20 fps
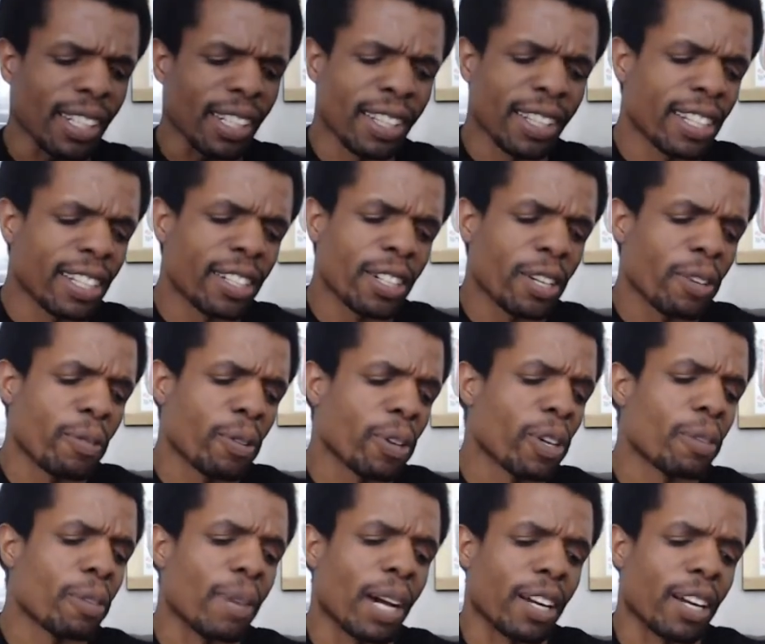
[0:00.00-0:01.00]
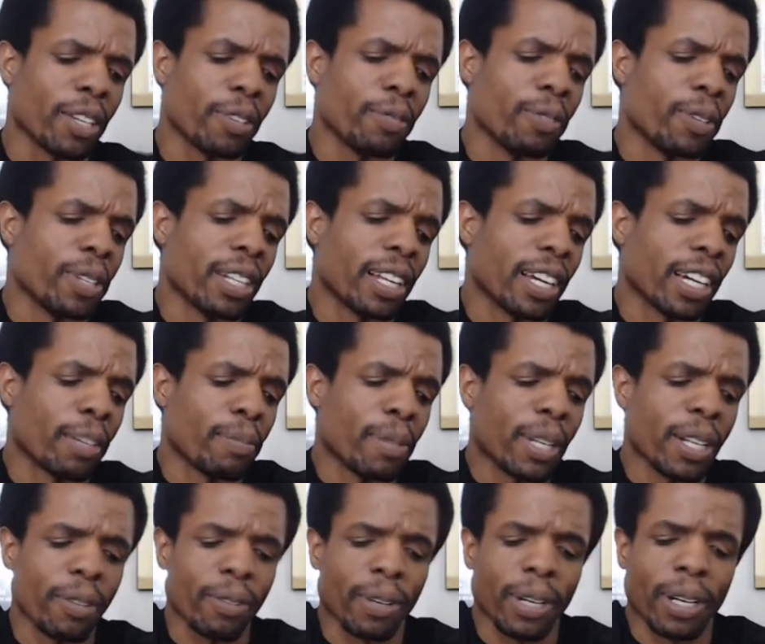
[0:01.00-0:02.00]
then don't worry about it. You wouldn't like them
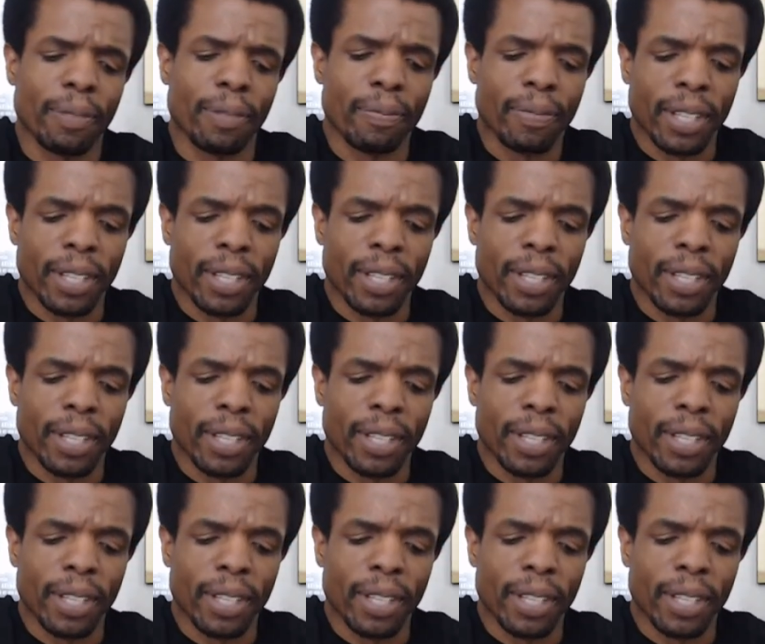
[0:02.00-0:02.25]
anyway.